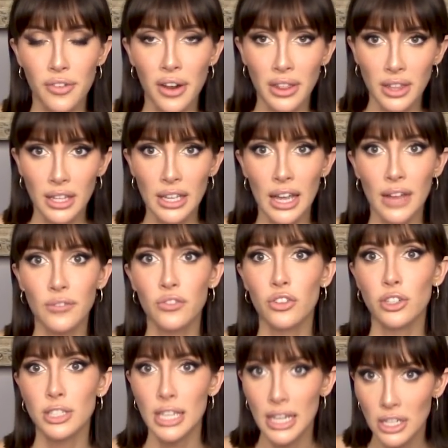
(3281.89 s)
friendly and
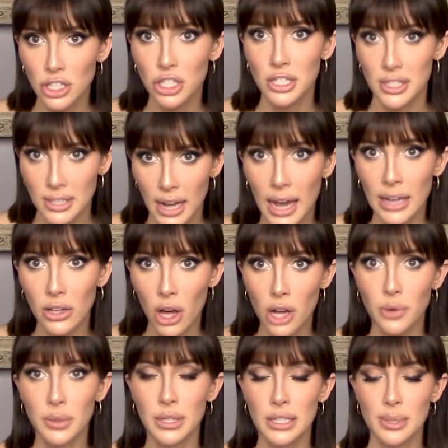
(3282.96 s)
flirtatious
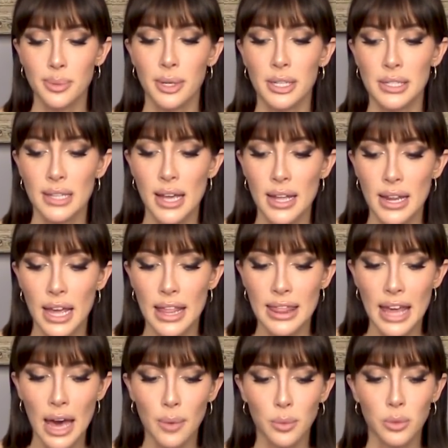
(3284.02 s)
dialogue with this person and
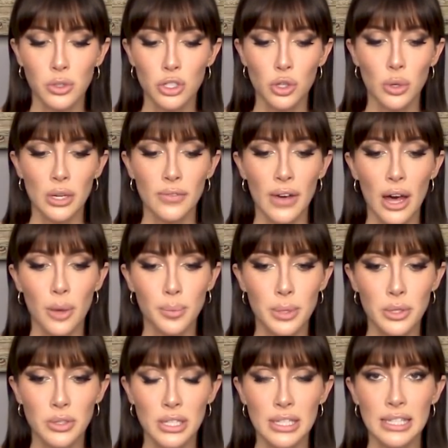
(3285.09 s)
that will sort of help
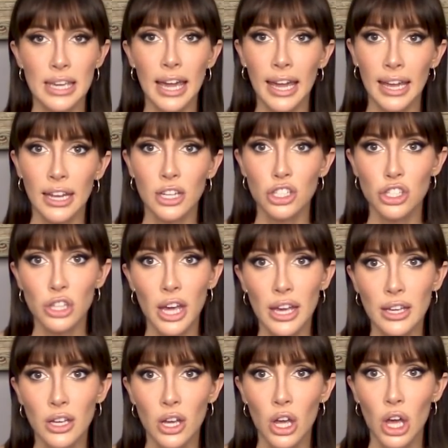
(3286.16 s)
you to gauge
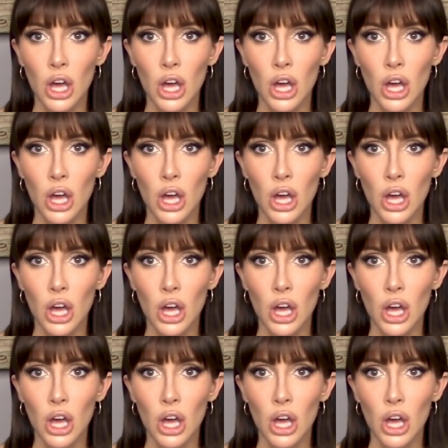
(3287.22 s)
like